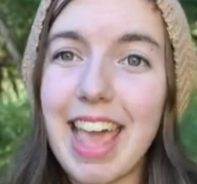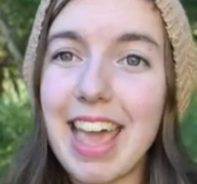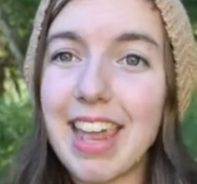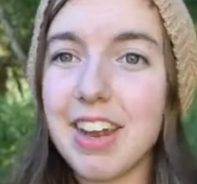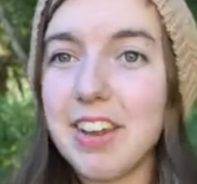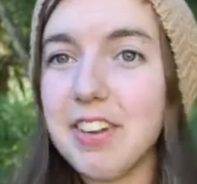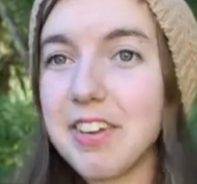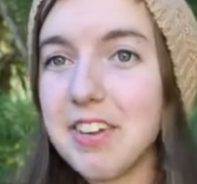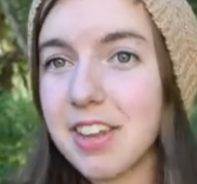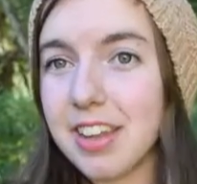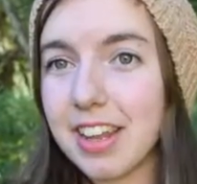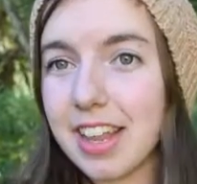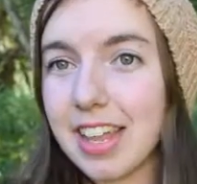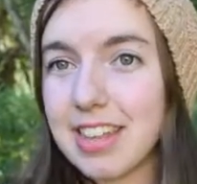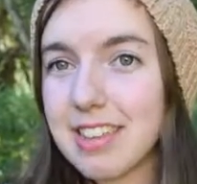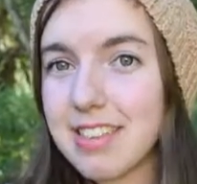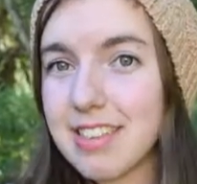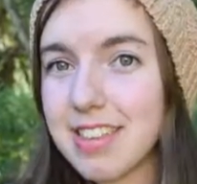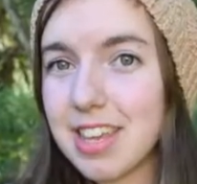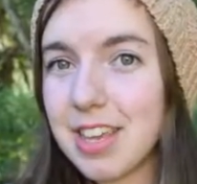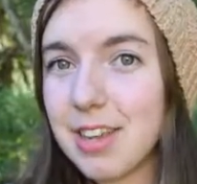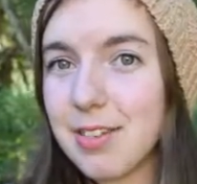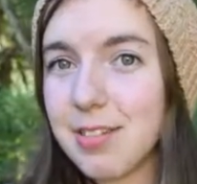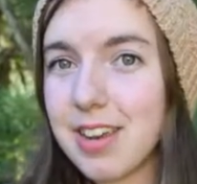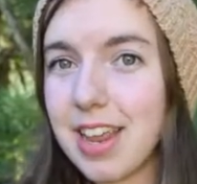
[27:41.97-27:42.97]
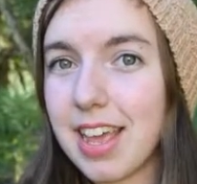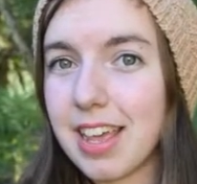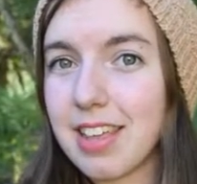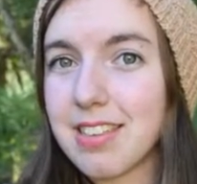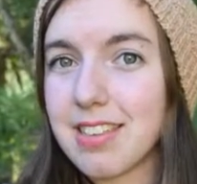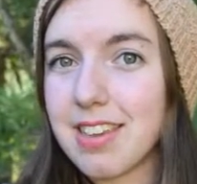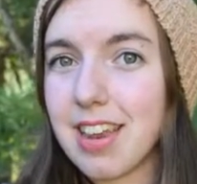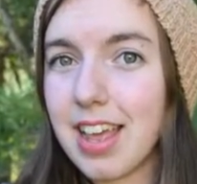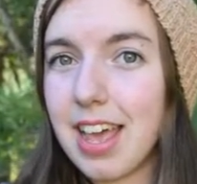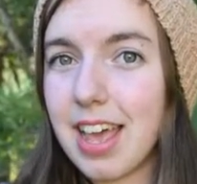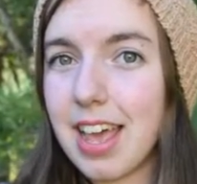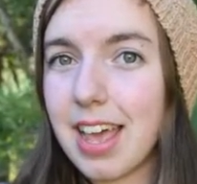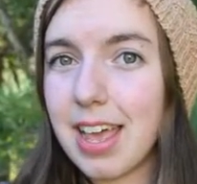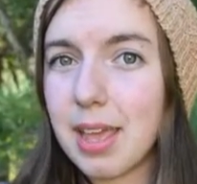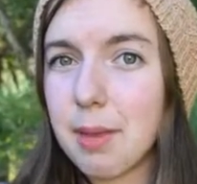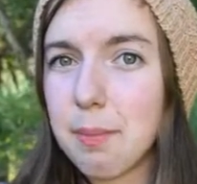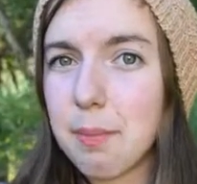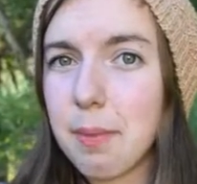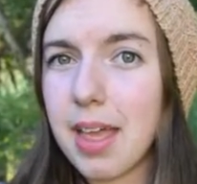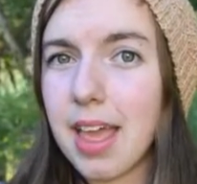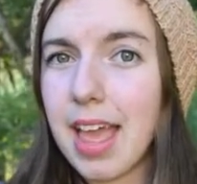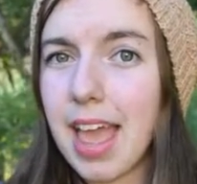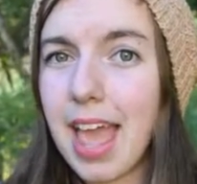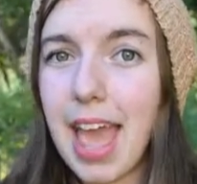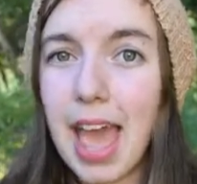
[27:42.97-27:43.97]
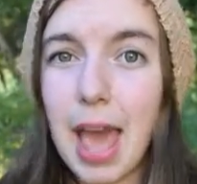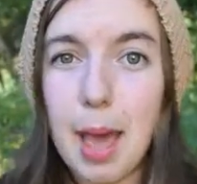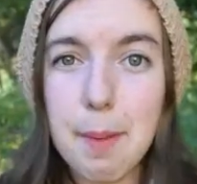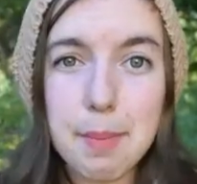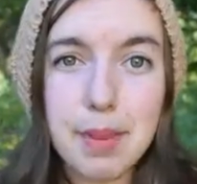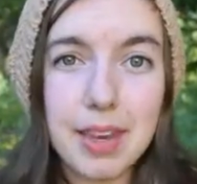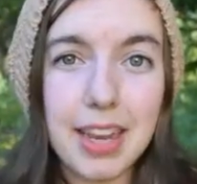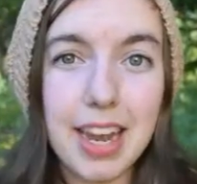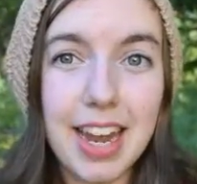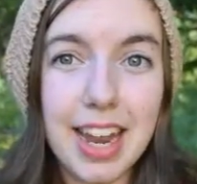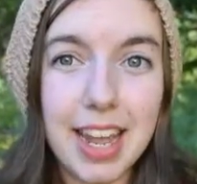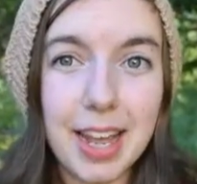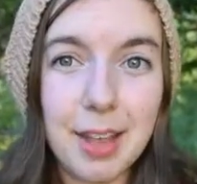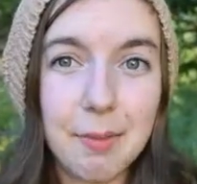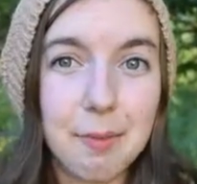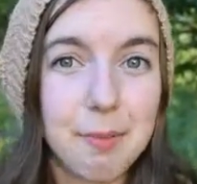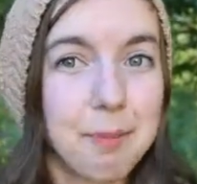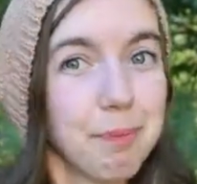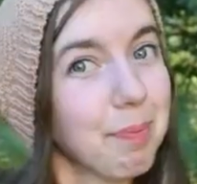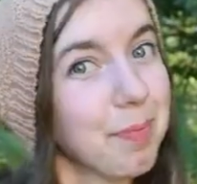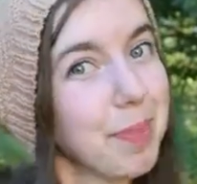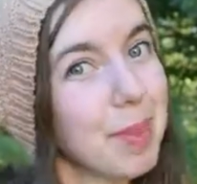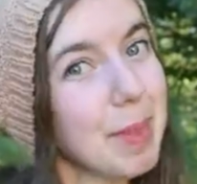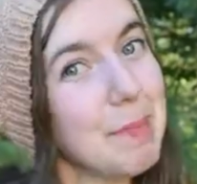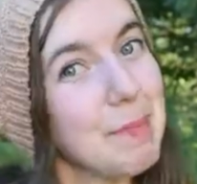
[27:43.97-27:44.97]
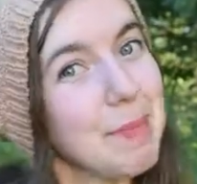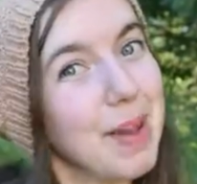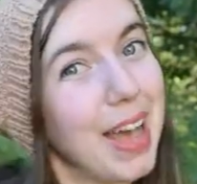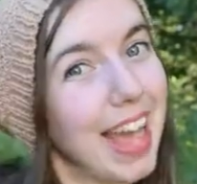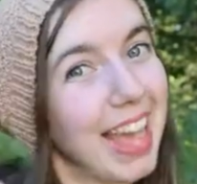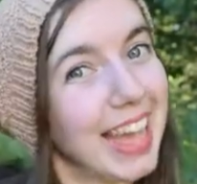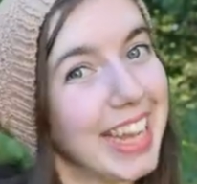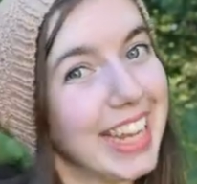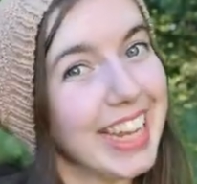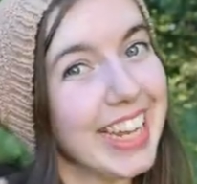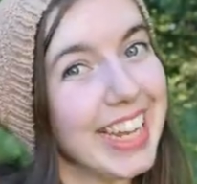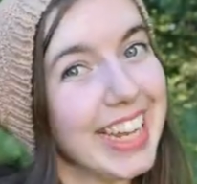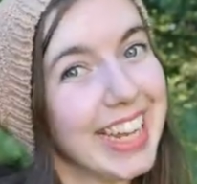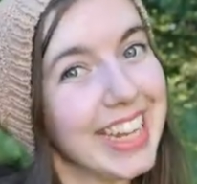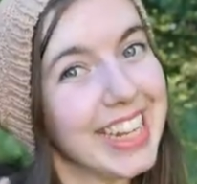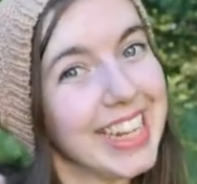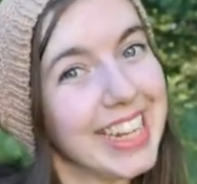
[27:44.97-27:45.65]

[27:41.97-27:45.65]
and until I see you next time, happy knitting. Bye.